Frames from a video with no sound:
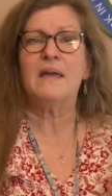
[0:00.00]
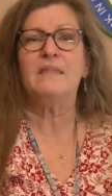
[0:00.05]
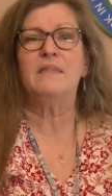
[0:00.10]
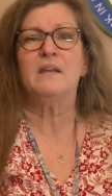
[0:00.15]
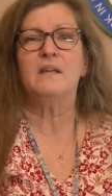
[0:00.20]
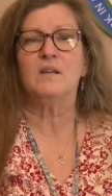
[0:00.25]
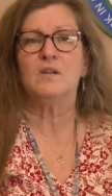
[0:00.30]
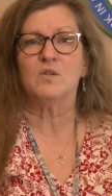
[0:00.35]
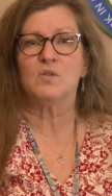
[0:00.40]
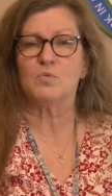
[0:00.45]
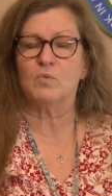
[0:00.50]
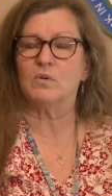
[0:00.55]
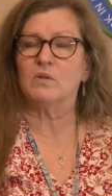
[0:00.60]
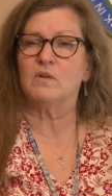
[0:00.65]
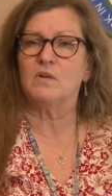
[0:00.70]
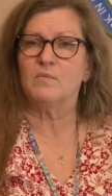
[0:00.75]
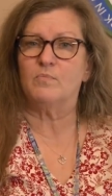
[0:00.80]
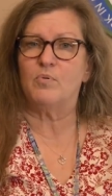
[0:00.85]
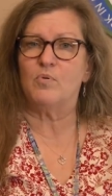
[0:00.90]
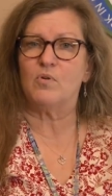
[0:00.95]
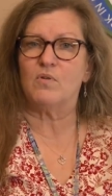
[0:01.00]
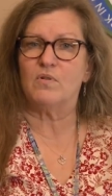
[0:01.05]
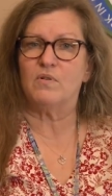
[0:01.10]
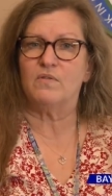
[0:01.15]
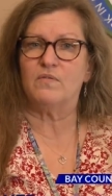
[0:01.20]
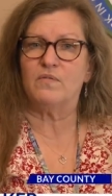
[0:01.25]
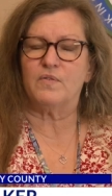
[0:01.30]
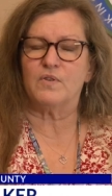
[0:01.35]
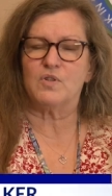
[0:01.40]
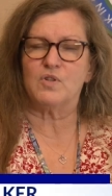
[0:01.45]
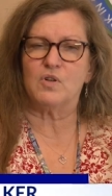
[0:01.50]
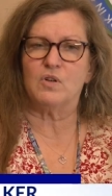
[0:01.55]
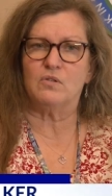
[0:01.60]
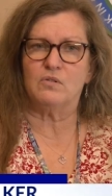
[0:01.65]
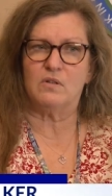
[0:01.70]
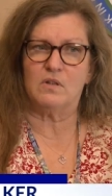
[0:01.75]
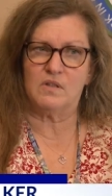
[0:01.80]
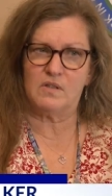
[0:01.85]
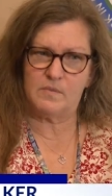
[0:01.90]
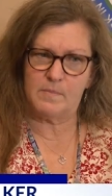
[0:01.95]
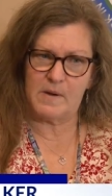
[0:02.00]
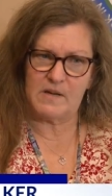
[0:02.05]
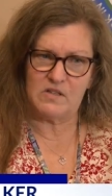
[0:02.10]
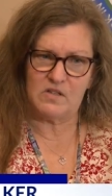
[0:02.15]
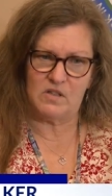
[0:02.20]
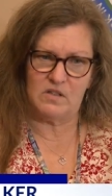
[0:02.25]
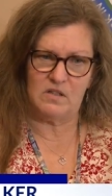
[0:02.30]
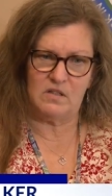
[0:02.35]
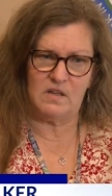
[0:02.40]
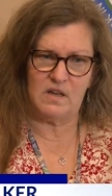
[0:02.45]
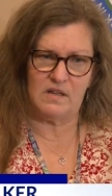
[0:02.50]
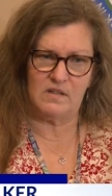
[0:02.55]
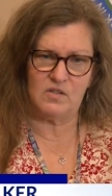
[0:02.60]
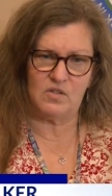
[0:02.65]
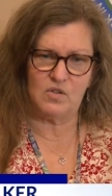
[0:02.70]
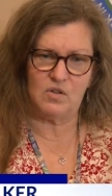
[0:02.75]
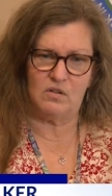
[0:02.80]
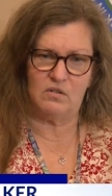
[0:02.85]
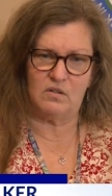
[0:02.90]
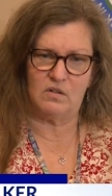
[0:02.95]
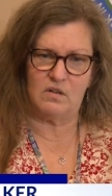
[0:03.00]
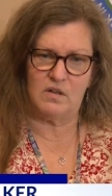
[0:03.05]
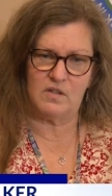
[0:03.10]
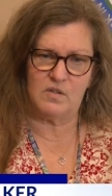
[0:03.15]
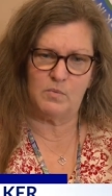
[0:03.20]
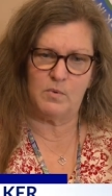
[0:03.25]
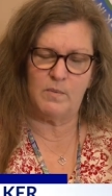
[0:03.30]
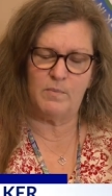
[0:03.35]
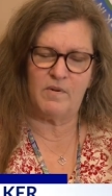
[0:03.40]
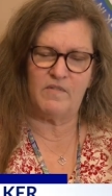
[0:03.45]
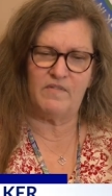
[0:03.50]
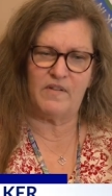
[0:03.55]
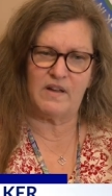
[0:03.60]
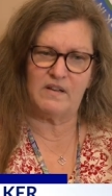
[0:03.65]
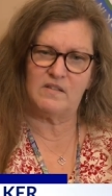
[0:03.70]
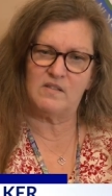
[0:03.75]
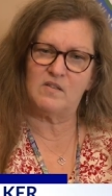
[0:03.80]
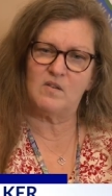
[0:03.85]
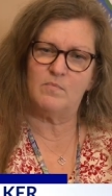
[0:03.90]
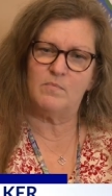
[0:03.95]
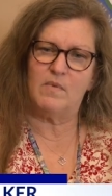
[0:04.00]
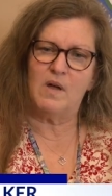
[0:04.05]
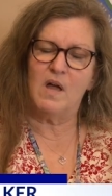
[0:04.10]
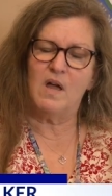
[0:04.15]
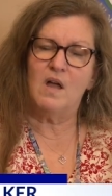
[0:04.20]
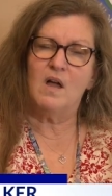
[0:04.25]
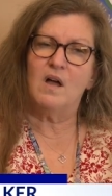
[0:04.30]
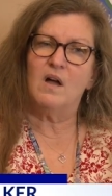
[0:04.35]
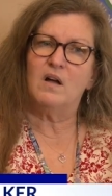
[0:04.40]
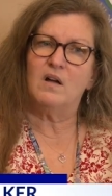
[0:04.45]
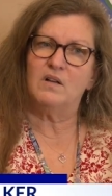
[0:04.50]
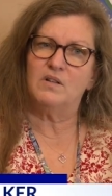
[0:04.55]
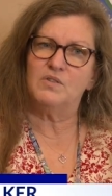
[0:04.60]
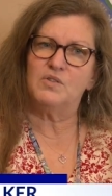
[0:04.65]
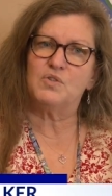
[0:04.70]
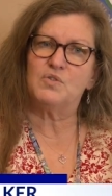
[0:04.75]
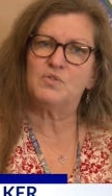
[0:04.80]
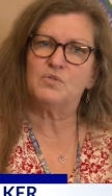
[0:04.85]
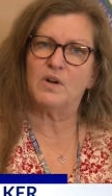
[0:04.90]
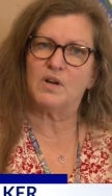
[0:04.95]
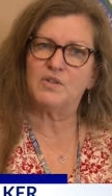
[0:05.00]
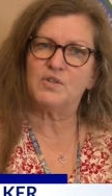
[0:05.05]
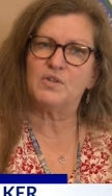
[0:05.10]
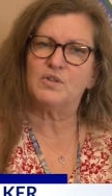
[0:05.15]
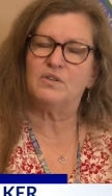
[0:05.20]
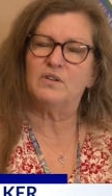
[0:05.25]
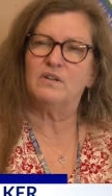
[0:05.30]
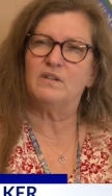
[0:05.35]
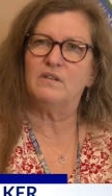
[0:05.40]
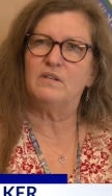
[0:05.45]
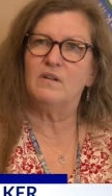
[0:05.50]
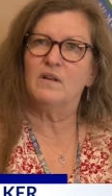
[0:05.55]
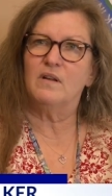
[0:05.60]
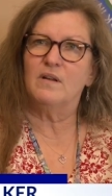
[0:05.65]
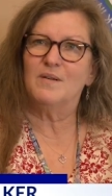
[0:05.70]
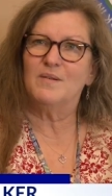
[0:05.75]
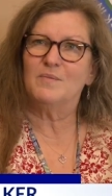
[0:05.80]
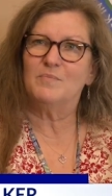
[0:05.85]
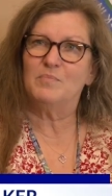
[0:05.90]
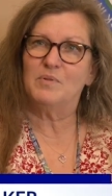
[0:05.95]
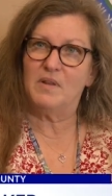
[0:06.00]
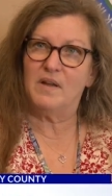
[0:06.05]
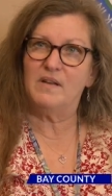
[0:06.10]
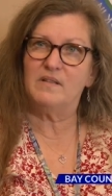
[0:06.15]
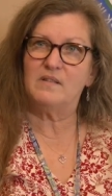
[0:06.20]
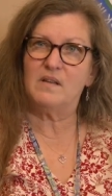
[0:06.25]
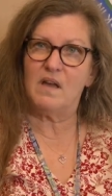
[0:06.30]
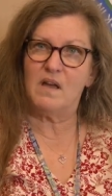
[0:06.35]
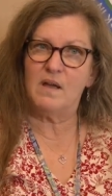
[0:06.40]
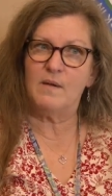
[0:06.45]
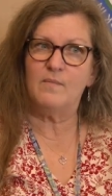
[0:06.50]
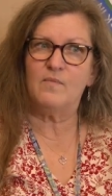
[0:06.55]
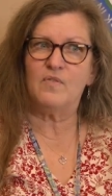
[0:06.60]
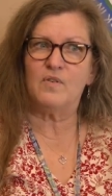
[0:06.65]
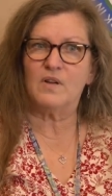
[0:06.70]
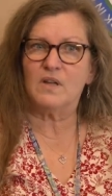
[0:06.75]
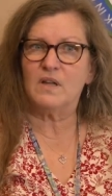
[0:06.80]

think is really important for children, especially today's children, as we provide some unstructured playtime for